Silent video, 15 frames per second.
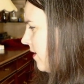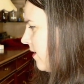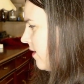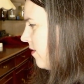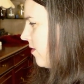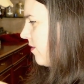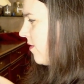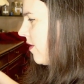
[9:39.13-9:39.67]

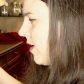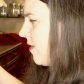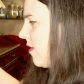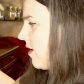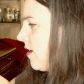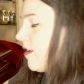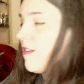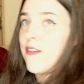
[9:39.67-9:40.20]
looks like the
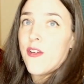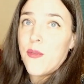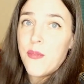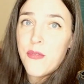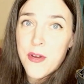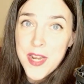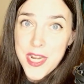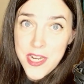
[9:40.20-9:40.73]
yeast are
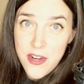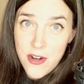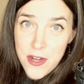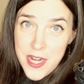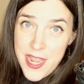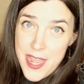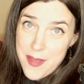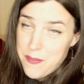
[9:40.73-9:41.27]
pretty darn
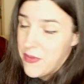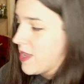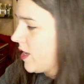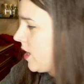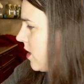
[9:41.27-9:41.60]
happy,